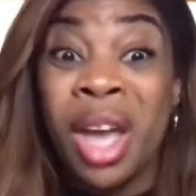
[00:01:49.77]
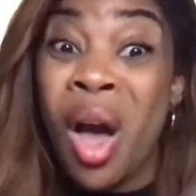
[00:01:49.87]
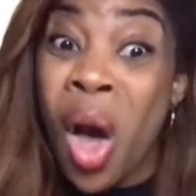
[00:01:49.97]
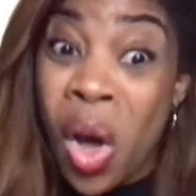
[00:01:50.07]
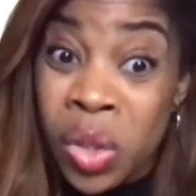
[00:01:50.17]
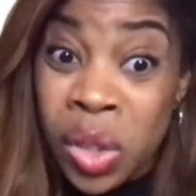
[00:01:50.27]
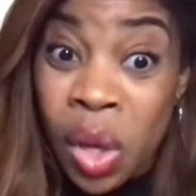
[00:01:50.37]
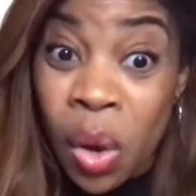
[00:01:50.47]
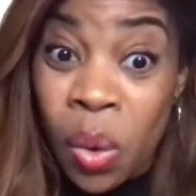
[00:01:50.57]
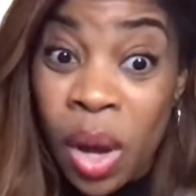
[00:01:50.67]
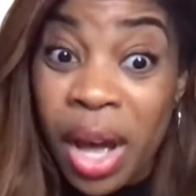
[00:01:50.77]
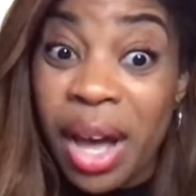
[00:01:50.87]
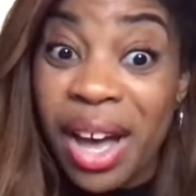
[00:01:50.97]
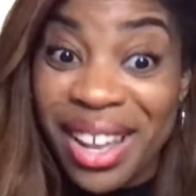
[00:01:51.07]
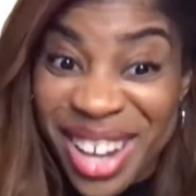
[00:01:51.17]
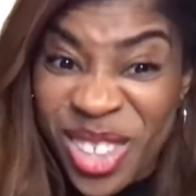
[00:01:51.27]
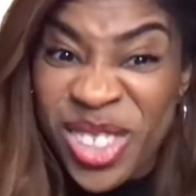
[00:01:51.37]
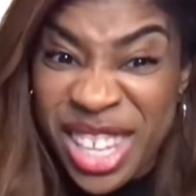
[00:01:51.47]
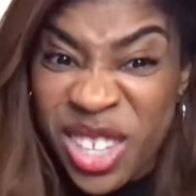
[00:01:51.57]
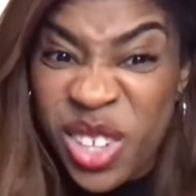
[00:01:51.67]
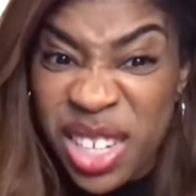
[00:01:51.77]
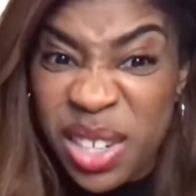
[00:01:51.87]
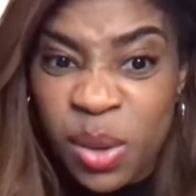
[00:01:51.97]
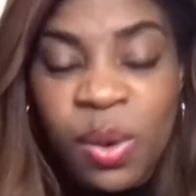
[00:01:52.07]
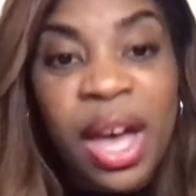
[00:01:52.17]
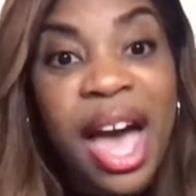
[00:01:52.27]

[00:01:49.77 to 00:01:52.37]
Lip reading: Also, another thing you can do,